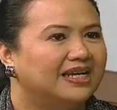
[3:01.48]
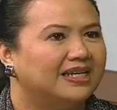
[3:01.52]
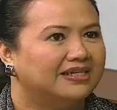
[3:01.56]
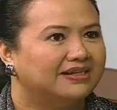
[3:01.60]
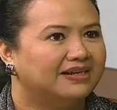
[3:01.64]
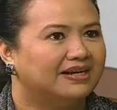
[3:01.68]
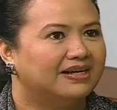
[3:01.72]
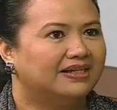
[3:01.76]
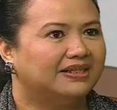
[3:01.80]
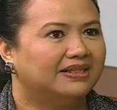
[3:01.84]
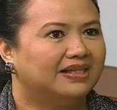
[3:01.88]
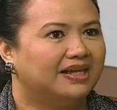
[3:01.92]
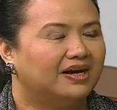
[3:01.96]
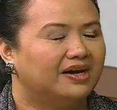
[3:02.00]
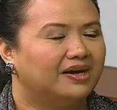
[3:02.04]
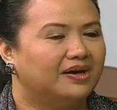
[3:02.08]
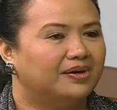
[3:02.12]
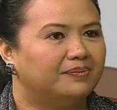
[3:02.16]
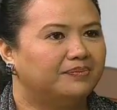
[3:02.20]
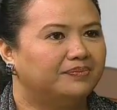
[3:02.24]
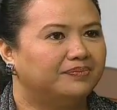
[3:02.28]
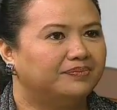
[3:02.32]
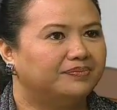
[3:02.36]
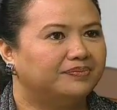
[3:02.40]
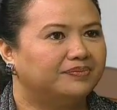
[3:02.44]
Yeah.
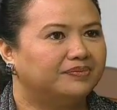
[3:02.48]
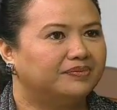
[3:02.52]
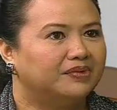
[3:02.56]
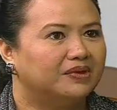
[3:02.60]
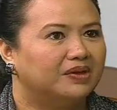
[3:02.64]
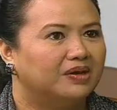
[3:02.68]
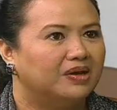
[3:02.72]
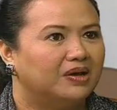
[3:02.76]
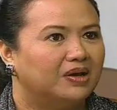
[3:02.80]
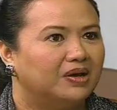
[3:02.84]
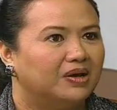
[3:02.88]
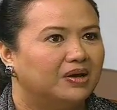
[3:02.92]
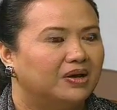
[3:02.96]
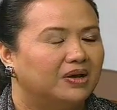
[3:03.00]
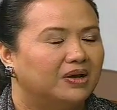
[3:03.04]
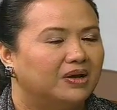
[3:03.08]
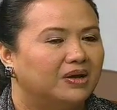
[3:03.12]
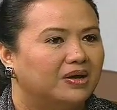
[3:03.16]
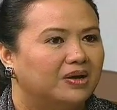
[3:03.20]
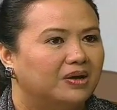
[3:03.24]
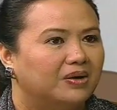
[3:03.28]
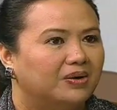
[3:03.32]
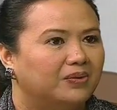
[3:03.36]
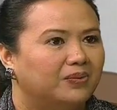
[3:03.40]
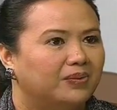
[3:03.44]

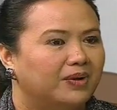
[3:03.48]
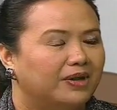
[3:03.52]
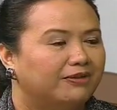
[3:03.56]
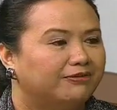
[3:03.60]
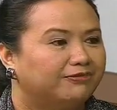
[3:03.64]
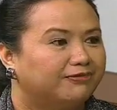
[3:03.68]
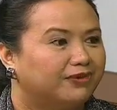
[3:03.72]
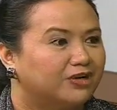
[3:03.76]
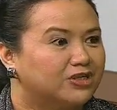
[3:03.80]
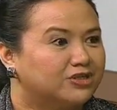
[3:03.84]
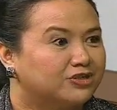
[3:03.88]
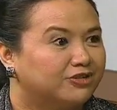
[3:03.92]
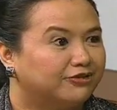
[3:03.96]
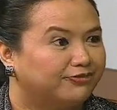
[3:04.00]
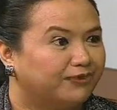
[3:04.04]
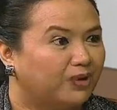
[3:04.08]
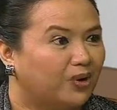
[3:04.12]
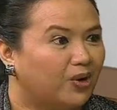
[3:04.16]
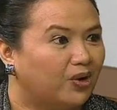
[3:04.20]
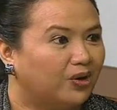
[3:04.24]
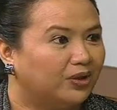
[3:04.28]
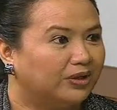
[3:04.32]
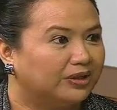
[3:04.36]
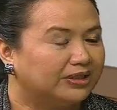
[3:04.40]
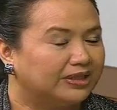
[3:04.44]
Well, first of
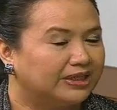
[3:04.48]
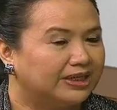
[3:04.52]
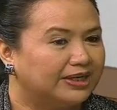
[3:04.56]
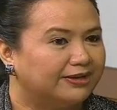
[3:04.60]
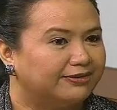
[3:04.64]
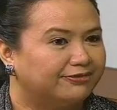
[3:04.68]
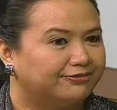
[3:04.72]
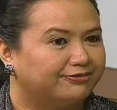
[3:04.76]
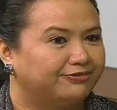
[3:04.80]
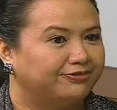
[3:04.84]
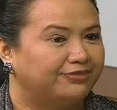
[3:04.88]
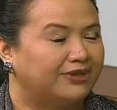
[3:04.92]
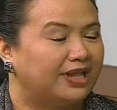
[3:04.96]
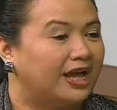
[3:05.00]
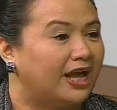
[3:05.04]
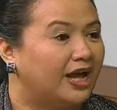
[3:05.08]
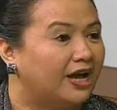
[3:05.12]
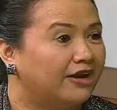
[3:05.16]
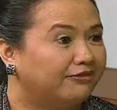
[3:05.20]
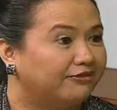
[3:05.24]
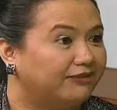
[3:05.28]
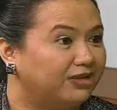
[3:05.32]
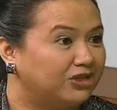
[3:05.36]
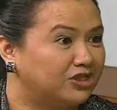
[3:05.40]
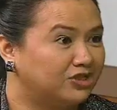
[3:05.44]
all, if they
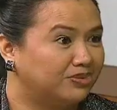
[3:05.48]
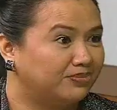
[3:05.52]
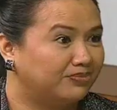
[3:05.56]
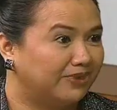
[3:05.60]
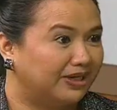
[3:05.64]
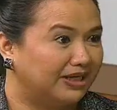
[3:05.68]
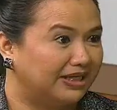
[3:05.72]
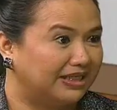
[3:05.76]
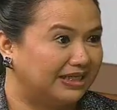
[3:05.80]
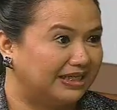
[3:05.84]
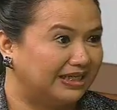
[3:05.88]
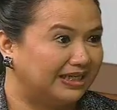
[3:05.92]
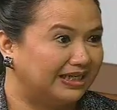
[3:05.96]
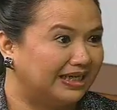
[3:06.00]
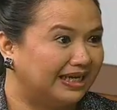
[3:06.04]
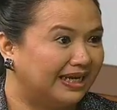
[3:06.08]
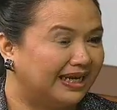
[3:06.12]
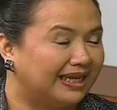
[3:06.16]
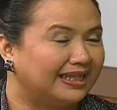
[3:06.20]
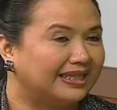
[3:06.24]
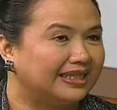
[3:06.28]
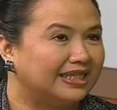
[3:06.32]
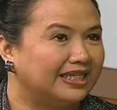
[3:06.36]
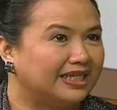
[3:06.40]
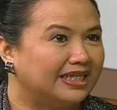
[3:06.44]
have this money
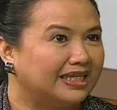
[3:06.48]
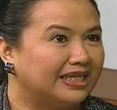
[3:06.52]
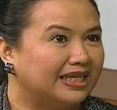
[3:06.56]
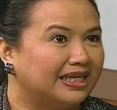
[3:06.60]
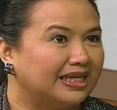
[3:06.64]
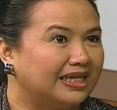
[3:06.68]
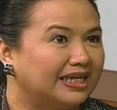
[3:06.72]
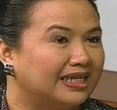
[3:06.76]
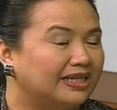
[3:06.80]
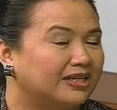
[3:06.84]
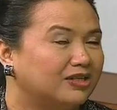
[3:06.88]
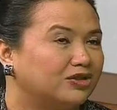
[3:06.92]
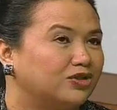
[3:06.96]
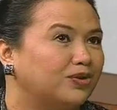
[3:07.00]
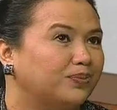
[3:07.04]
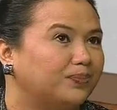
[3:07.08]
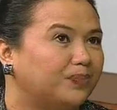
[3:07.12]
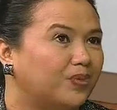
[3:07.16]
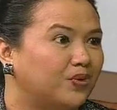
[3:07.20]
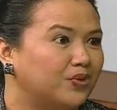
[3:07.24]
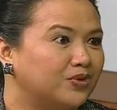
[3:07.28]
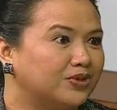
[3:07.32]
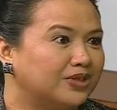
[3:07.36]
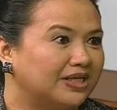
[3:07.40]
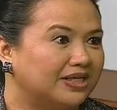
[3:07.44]
and
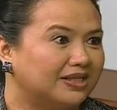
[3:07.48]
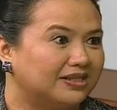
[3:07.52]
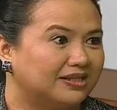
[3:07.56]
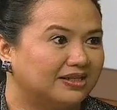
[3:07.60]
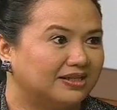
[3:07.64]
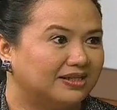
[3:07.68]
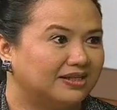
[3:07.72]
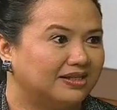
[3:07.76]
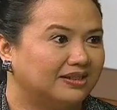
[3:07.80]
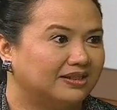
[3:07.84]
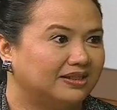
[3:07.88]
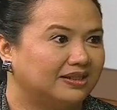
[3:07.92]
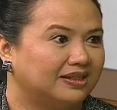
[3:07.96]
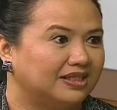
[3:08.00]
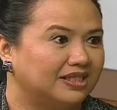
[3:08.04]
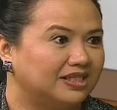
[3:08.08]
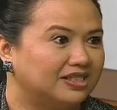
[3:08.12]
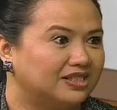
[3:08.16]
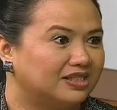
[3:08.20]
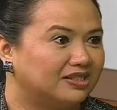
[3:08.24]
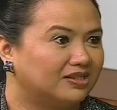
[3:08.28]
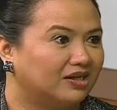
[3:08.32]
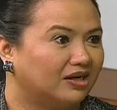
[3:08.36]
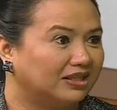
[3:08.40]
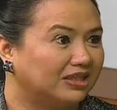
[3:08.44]
suppose
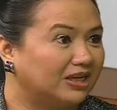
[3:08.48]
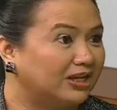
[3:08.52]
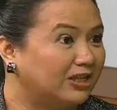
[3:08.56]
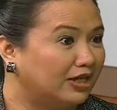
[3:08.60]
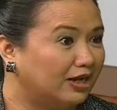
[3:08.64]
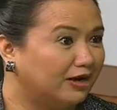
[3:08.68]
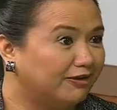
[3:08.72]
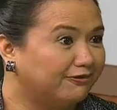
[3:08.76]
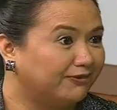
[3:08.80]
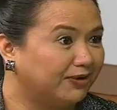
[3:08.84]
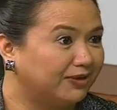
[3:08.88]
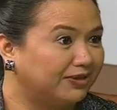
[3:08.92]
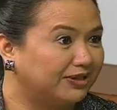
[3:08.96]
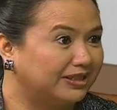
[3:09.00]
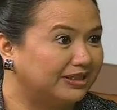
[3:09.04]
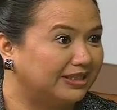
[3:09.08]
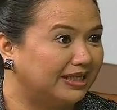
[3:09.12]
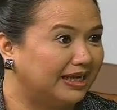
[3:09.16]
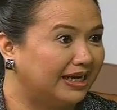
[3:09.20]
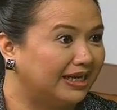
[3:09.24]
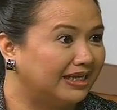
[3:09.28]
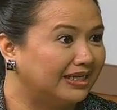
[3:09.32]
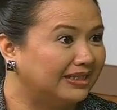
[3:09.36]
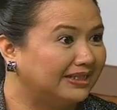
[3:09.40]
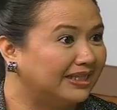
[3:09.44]
it's not enough for the
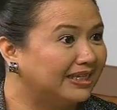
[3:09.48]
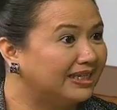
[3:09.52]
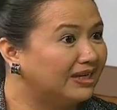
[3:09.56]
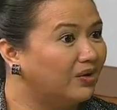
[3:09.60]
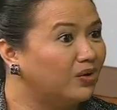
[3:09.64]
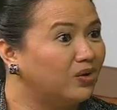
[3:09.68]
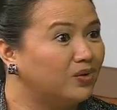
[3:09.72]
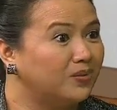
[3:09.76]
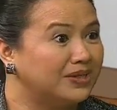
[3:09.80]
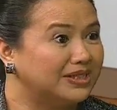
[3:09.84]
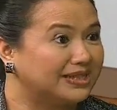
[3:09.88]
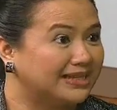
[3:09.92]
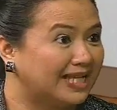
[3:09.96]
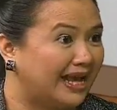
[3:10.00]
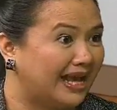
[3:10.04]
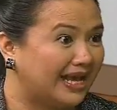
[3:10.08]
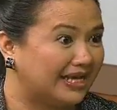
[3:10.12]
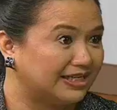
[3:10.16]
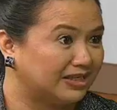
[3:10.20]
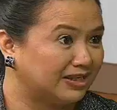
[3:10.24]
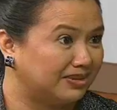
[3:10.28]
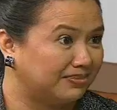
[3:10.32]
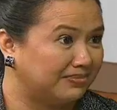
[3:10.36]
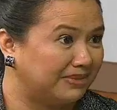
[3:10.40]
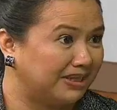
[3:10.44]
day, they always
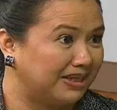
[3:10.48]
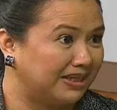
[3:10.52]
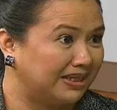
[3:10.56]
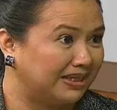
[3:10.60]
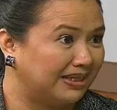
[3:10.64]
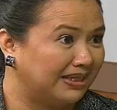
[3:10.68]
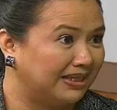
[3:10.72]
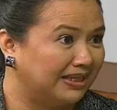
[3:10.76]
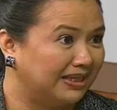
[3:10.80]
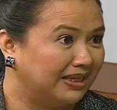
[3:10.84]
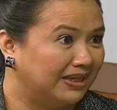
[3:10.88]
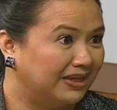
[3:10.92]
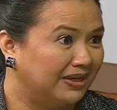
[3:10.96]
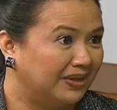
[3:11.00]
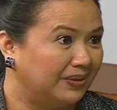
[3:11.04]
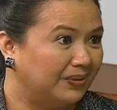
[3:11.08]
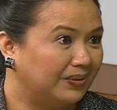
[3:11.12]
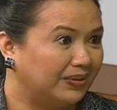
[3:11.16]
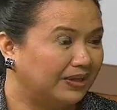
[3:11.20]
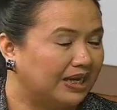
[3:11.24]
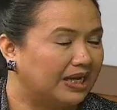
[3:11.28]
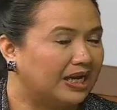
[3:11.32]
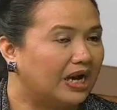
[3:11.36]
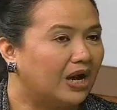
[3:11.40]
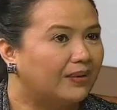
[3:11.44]
ask me.
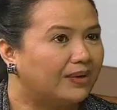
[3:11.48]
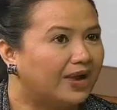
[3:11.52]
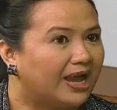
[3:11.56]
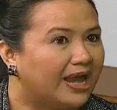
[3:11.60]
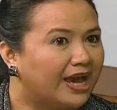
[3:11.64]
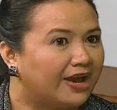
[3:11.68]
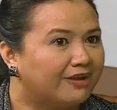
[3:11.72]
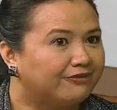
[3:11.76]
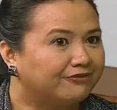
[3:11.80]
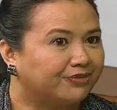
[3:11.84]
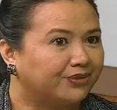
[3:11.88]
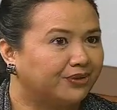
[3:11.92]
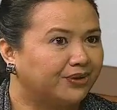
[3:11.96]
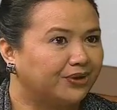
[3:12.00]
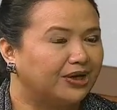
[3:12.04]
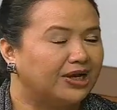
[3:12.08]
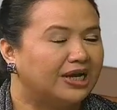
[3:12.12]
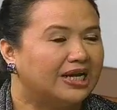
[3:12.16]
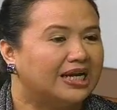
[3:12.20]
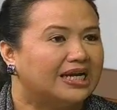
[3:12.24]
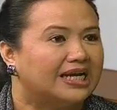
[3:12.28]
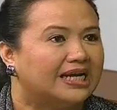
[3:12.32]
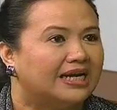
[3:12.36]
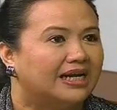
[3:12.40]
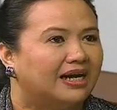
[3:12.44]
Okay. However,
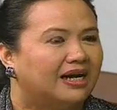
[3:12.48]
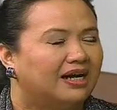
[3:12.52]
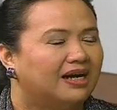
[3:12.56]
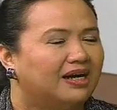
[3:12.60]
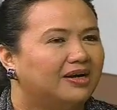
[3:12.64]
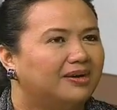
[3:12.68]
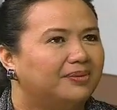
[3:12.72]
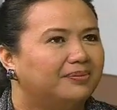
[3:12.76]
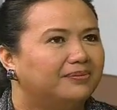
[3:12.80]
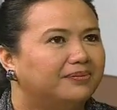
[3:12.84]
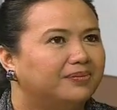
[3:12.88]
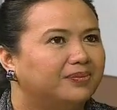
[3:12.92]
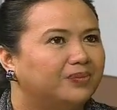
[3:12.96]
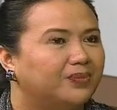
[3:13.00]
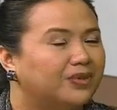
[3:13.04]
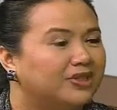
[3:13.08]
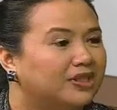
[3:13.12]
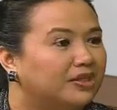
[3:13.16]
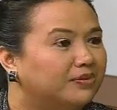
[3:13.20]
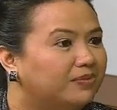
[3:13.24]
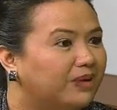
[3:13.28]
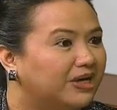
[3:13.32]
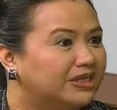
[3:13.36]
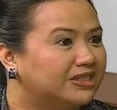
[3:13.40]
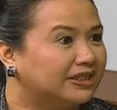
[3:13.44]
with
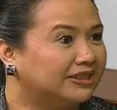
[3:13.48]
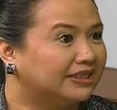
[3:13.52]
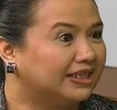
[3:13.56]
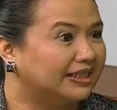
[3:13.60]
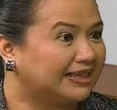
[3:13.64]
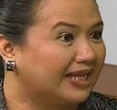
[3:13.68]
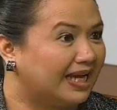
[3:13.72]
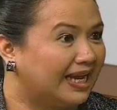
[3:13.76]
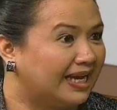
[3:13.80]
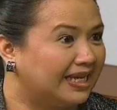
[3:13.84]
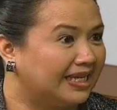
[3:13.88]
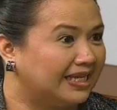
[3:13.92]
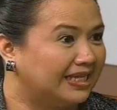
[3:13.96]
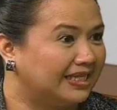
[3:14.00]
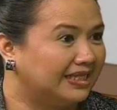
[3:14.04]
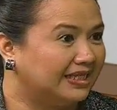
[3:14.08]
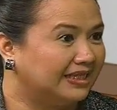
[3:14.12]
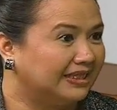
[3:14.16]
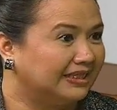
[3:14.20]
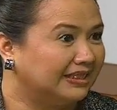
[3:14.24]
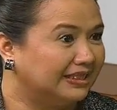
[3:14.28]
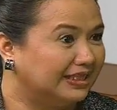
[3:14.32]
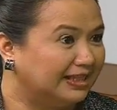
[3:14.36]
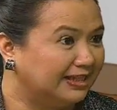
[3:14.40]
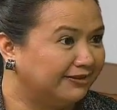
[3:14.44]
the budget that
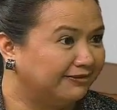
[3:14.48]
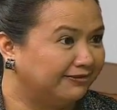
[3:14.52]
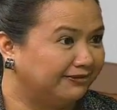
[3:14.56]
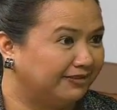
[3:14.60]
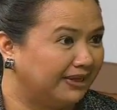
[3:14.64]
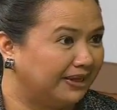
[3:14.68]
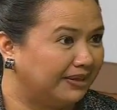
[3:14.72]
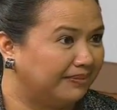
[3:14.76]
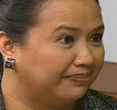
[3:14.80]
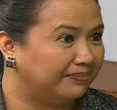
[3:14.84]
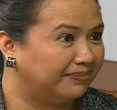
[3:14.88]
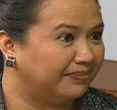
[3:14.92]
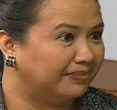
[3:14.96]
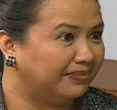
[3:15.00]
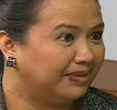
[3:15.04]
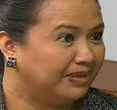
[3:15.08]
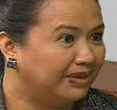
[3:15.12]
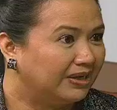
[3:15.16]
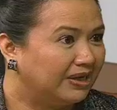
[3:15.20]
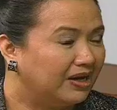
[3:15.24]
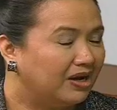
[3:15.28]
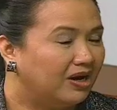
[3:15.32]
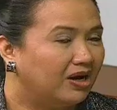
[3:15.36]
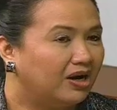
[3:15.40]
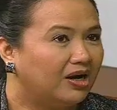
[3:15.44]
I give them,
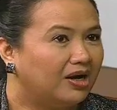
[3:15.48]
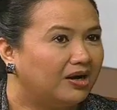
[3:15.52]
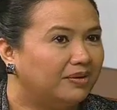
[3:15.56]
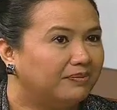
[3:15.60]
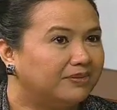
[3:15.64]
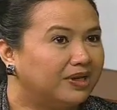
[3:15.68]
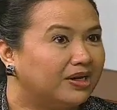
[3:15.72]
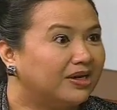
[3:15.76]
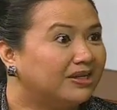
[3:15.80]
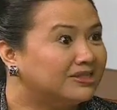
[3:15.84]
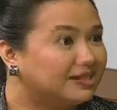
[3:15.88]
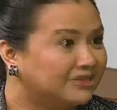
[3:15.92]
they're